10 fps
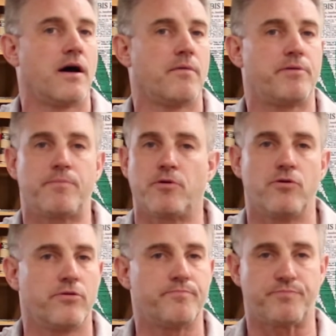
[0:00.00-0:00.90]
People
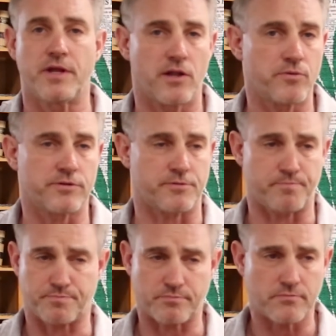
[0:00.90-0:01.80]
who, in other words,
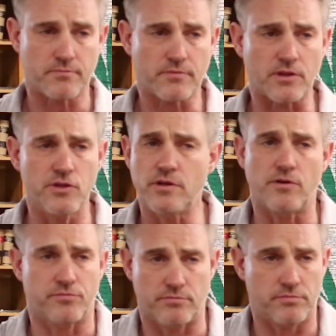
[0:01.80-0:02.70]

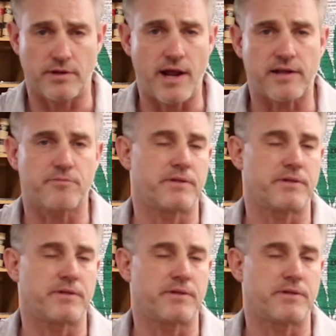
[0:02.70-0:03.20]
inactive